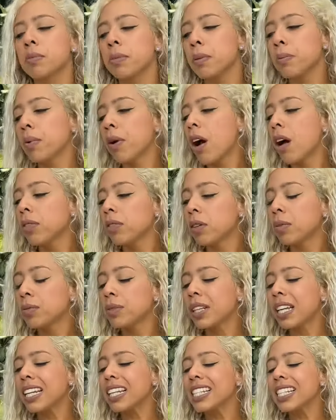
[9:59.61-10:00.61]
me problems,
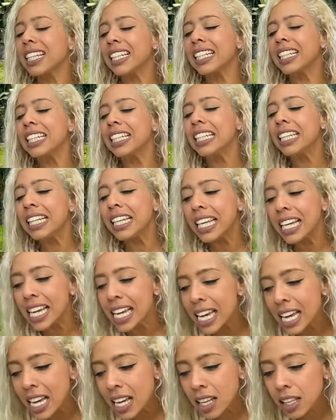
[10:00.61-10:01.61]
and it's like,
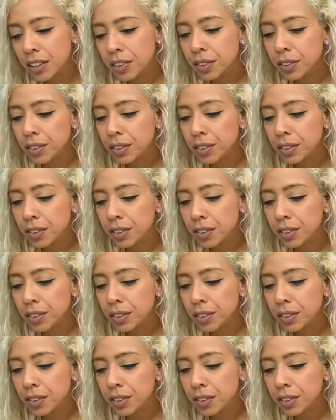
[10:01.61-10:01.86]
yeah.